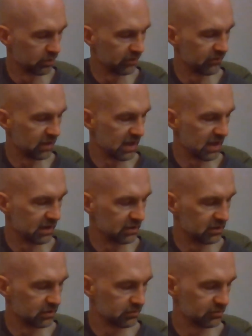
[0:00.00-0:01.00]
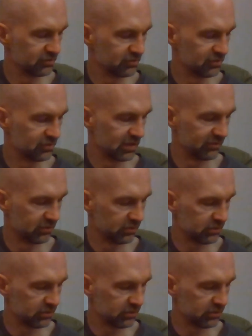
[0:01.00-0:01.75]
a flatted 7th.